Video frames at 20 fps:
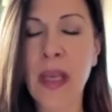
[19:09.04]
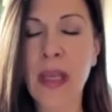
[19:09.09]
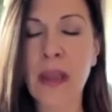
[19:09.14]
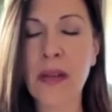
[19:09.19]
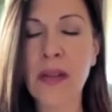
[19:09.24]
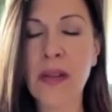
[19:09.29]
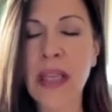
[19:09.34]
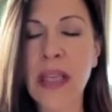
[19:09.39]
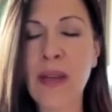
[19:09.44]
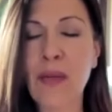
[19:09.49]

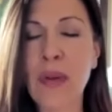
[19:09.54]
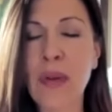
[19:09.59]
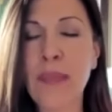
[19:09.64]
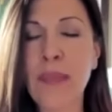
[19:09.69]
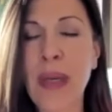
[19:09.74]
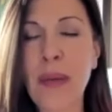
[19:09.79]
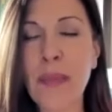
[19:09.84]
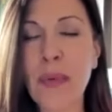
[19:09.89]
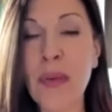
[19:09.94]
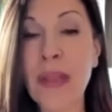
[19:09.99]
They're saying,
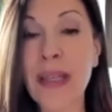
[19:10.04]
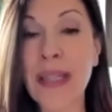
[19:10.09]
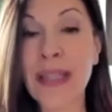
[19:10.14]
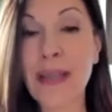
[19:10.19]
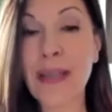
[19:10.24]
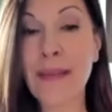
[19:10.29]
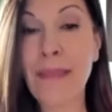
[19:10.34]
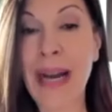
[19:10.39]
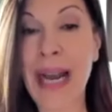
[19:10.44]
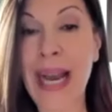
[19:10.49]
remember that
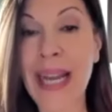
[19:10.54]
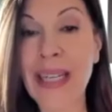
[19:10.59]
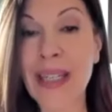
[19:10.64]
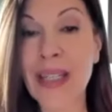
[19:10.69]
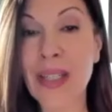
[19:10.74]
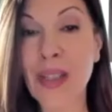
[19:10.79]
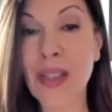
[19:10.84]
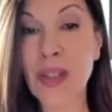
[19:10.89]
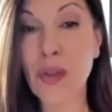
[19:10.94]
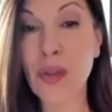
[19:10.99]
the mind
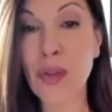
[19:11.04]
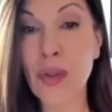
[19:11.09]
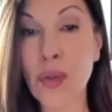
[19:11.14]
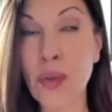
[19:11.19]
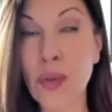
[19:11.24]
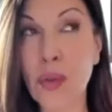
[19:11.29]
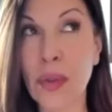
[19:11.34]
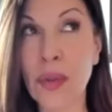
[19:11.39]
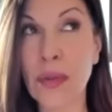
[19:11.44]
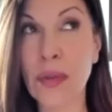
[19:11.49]
is a
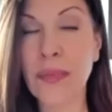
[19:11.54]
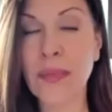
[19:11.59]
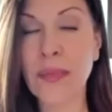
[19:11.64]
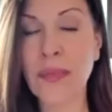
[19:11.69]
tool.